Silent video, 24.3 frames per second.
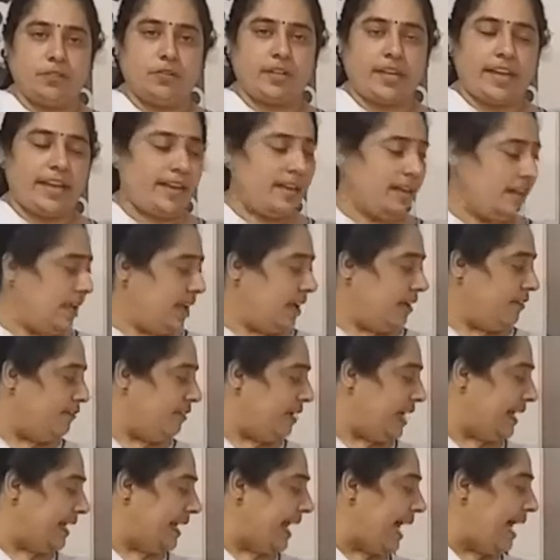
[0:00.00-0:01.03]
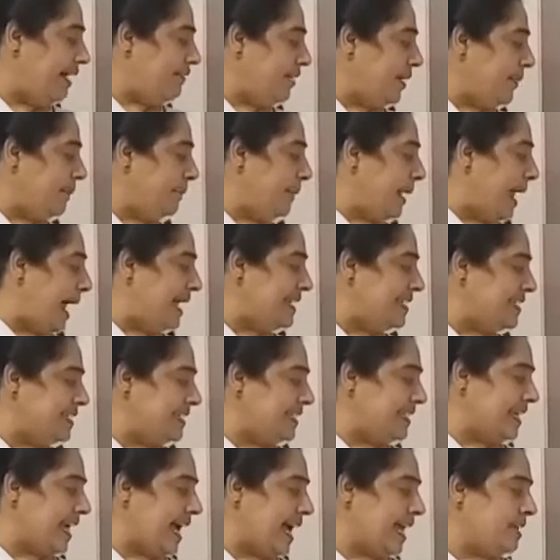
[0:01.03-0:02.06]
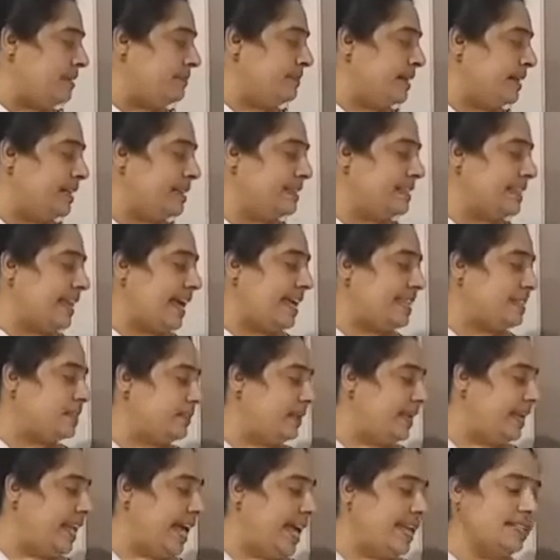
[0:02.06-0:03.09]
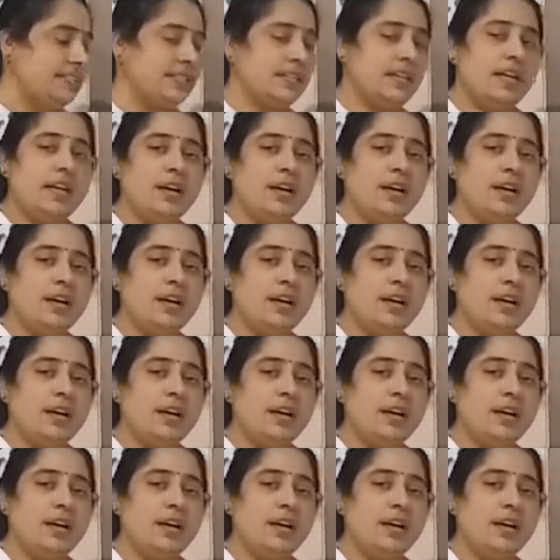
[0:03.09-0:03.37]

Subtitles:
Okay, we are having plant eating animals as well as